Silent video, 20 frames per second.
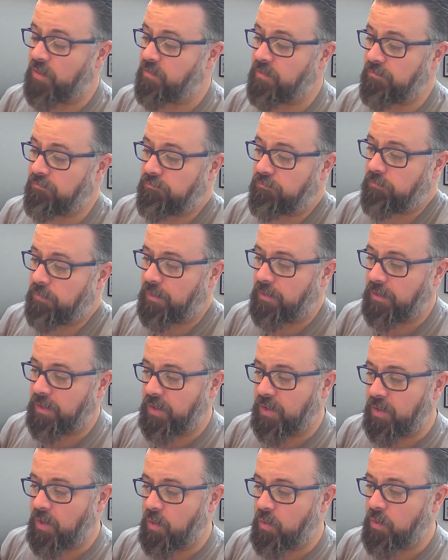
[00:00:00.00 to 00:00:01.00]
For
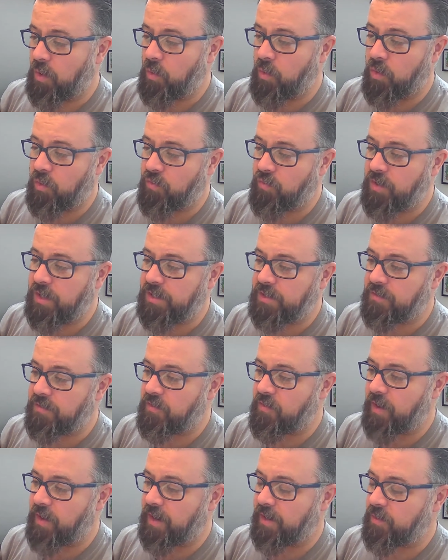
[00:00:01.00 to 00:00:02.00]
no good reason
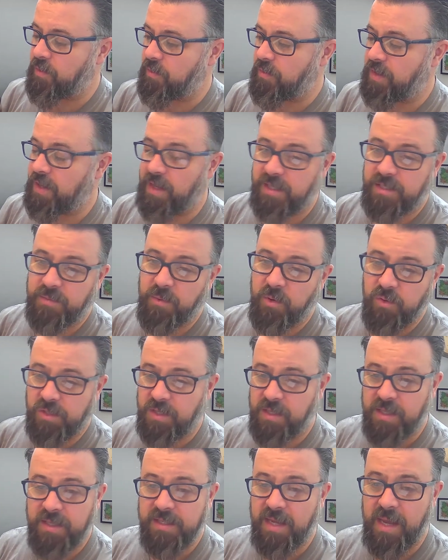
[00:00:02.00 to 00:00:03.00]
for it, I don't think. I suppose
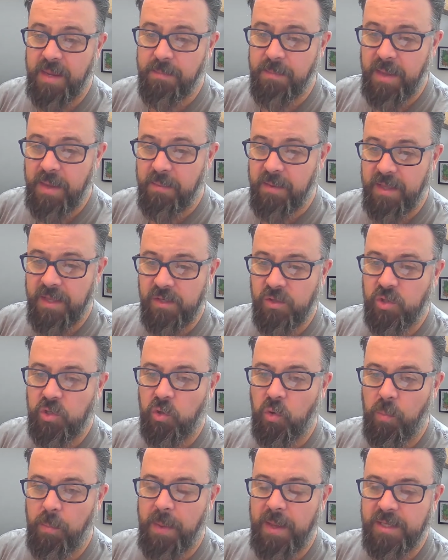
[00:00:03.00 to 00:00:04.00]
at the time maybe it just
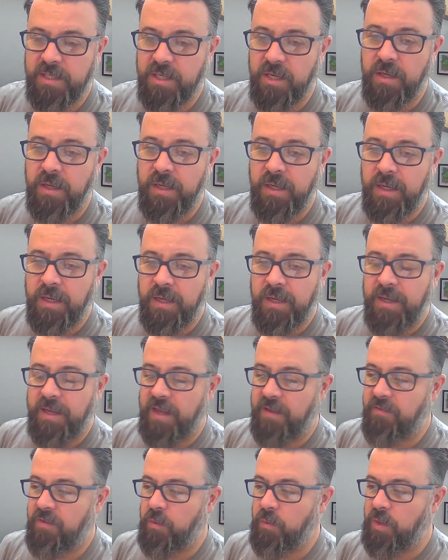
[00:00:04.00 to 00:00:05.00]
looked better
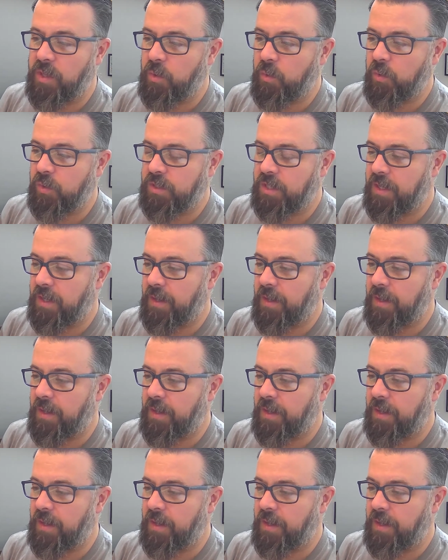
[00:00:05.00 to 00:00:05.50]
if you were using